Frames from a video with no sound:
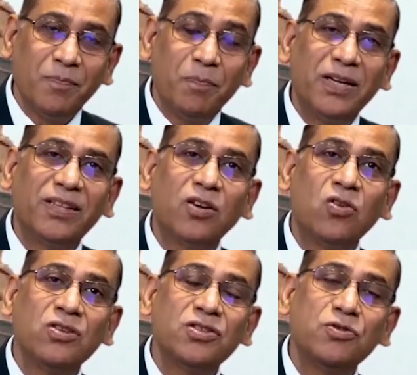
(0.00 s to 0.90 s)
But the
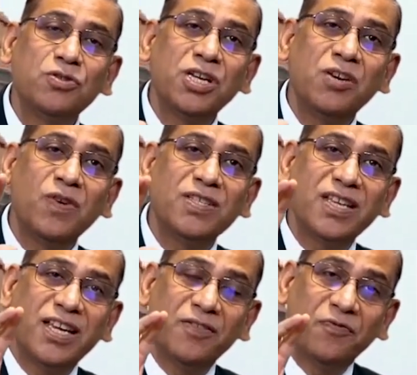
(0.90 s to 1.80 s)
Constitution was
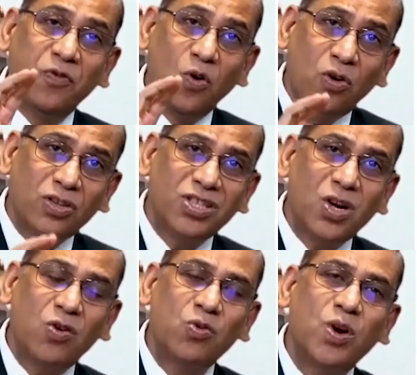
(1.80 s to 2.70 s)
enforced
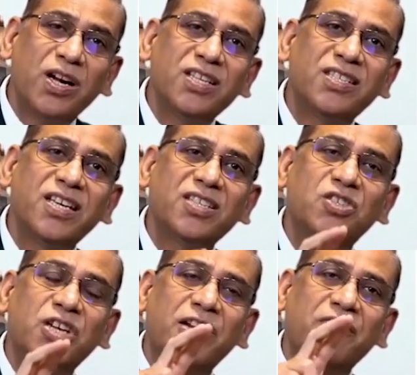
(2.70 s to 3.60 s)
on
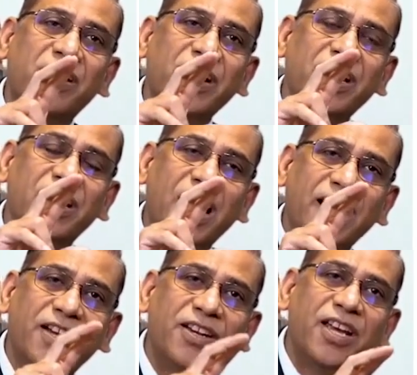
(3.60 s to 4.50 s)
26th January
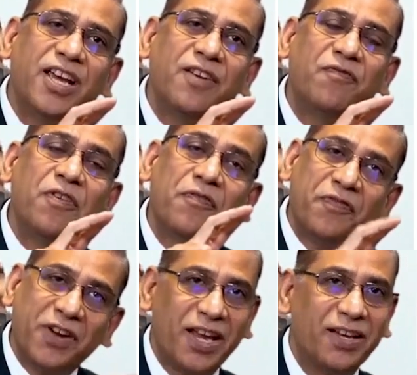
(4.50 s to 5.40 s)

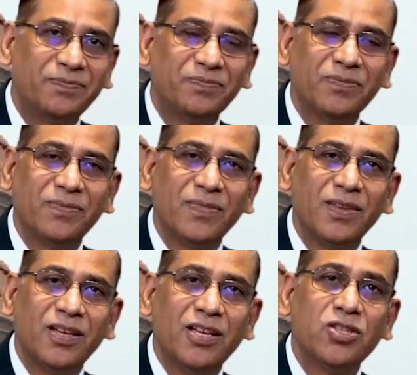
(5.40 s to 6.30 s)
1950.
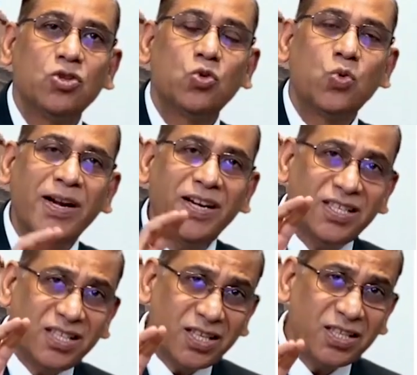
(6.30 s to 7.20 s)
So,
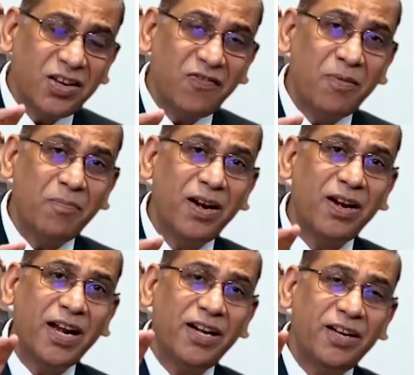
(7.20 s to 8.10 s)
26th November
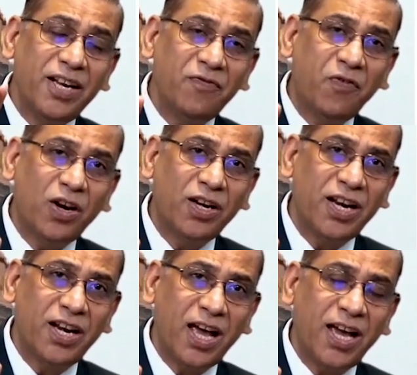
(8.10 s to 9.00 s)

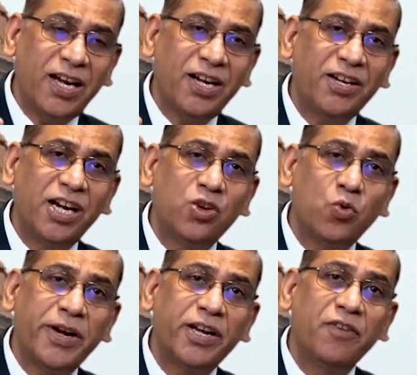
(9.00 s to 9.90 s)
1949 till
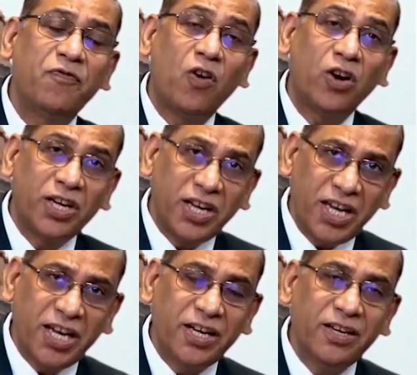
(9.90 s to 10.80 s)

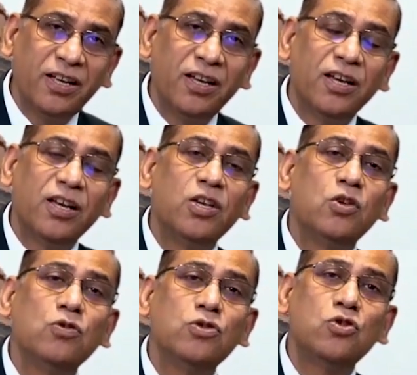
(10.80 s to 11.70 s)
2014
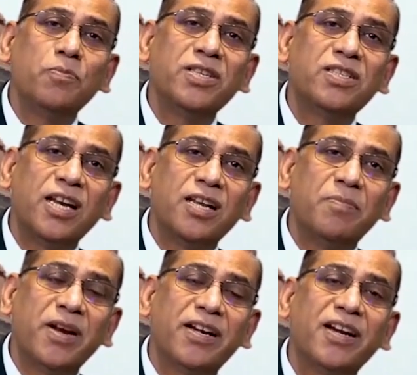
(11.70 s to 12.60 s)
used to be
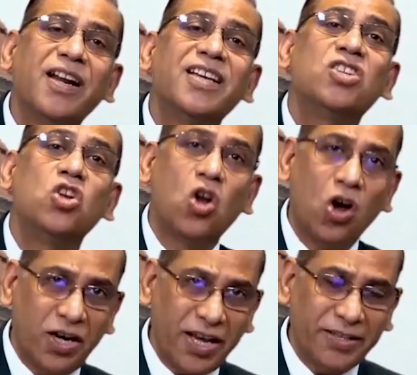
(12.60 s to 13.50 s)
celebrated as
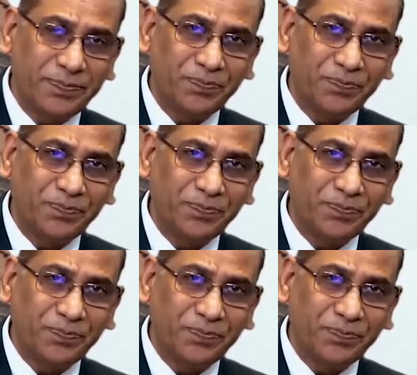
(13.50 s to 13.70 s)
Law Day.